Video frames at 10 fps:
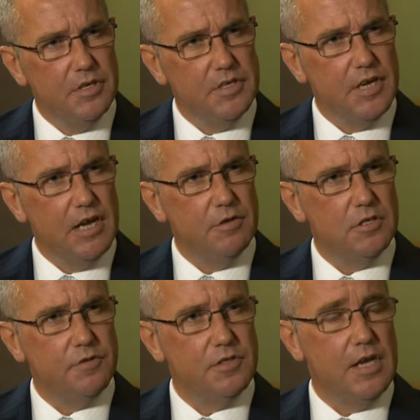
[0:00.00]
service
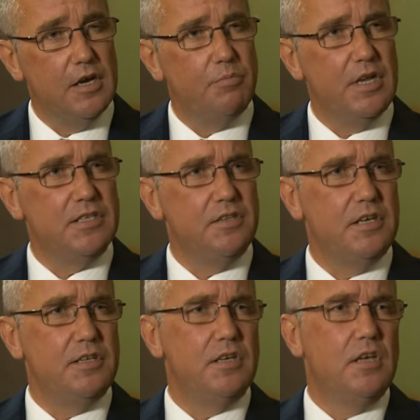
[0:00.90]
for saying unpleasant
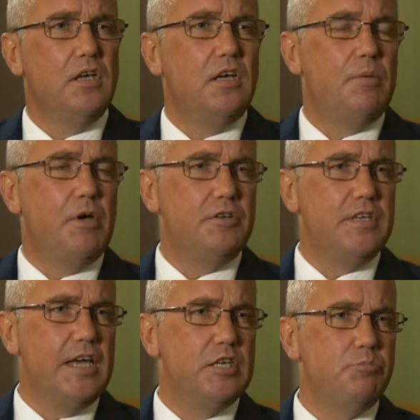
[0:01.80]
things about
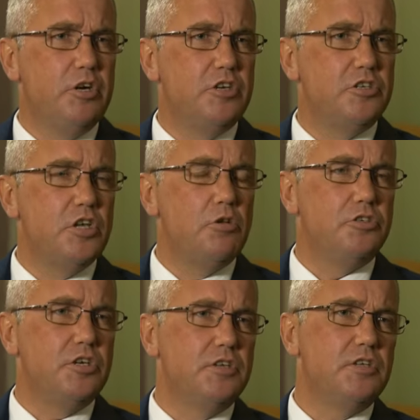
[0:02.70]
dead British
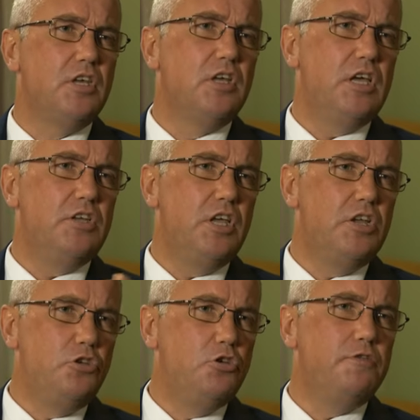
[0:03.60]
soldiers.
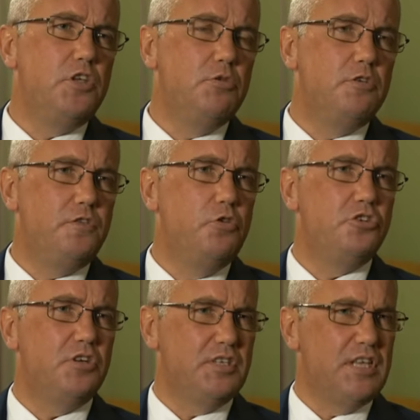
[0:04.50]
In your view in
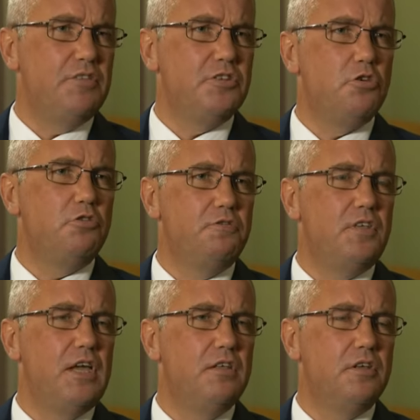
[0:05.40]
future, is that the sort of
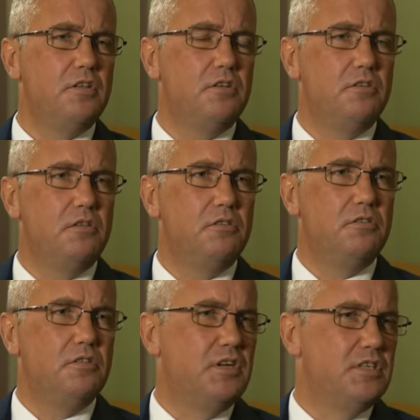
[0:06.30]
thing that
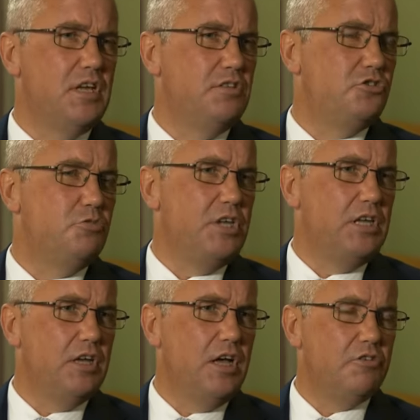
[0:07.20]
it should be
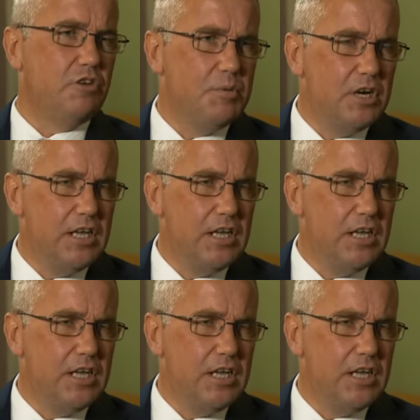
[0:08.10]
criminally